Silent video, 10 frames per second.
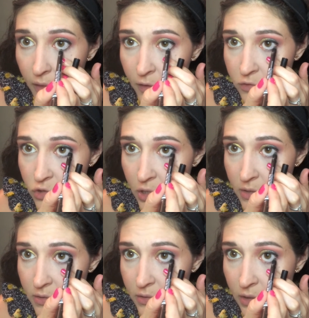this
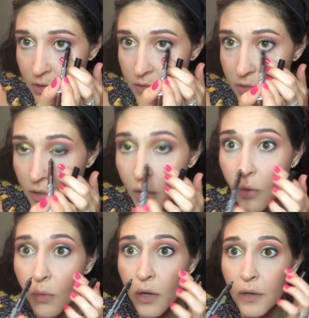just is
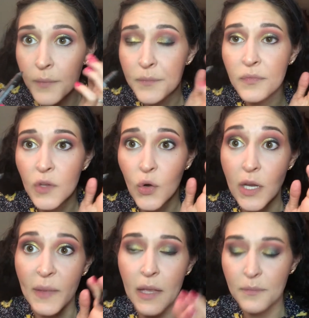so
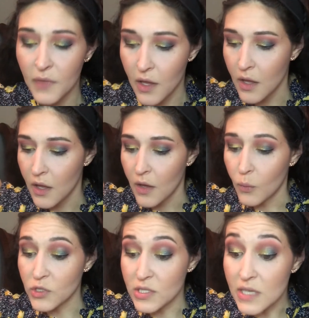creamy,
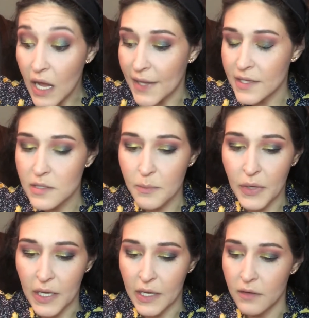which is nice,
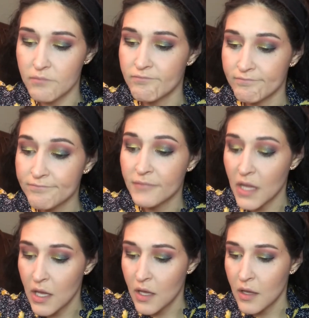but
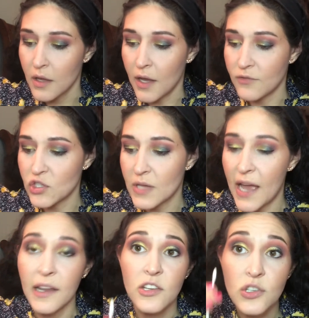I've just
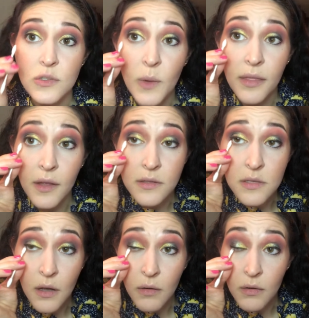had issues with it.
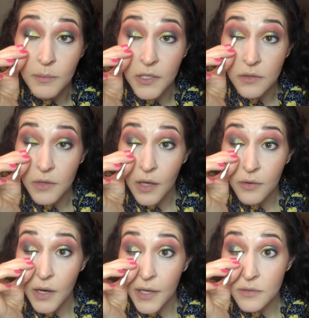So I'm gonna do the
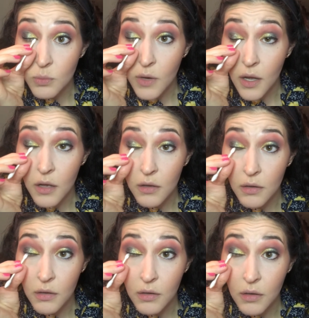other eye as well.